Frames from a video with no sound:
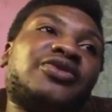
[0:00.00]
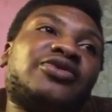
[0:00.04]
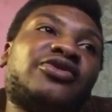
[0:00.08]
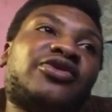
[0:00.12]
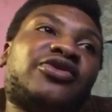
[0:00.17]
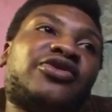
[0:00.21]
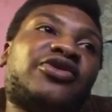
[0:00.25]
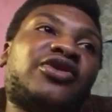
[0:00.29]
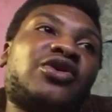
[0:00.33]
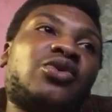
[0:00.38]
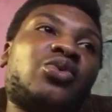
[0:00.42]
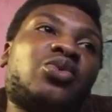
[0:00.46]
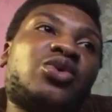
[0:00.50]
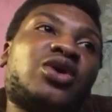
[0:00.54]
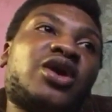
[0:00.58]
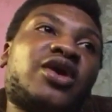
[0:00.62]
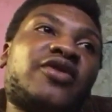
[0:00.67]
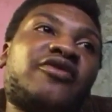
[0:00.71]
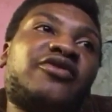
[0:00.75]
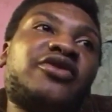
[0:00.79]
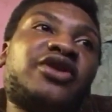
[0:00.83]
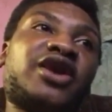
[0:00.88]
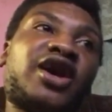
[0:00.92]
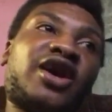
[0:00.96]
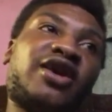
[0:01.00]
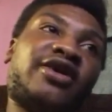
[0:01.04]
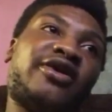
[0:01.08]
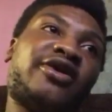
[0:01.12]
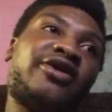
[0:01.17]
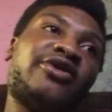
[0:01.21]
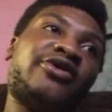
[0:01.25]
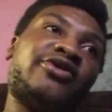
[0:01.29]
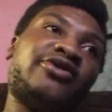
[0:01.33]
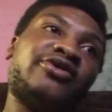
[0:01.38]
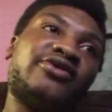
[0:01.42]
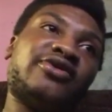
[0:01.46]
to see where everything
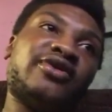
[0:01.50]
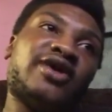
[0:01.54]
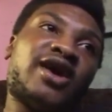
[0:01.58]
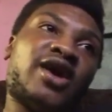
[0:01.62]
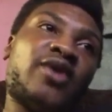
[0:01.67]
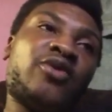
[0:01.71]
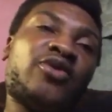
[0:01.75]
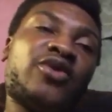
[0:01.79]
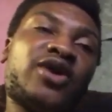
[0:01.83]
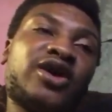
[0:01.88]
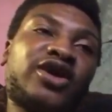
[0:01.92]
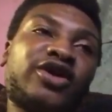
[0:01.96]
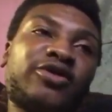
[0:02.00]
go. I won't